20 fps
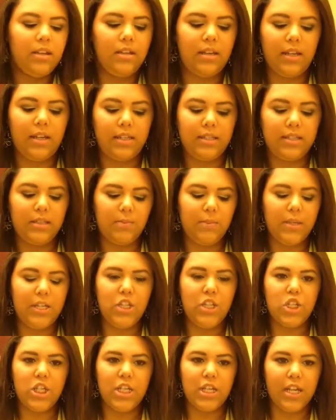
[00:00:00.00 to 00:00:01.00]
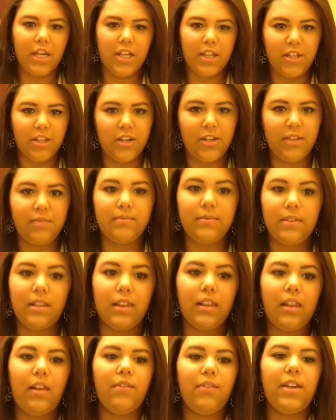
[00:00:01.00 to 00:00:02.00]
nice peachy color,
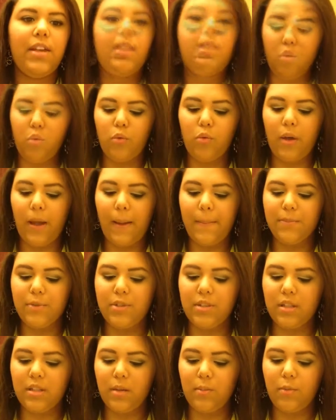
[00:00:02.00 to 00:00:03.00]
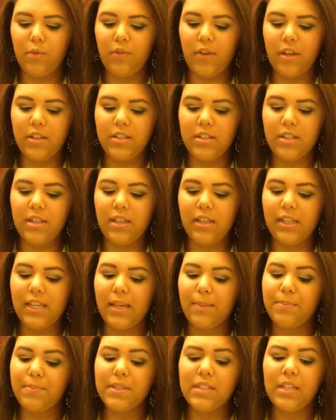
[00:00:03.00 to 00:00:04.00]
love it. So I'm just gonna move on to the
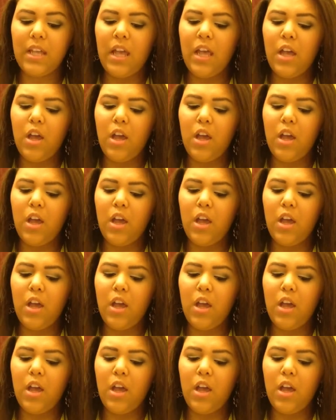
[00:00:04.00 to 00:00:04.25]
lips.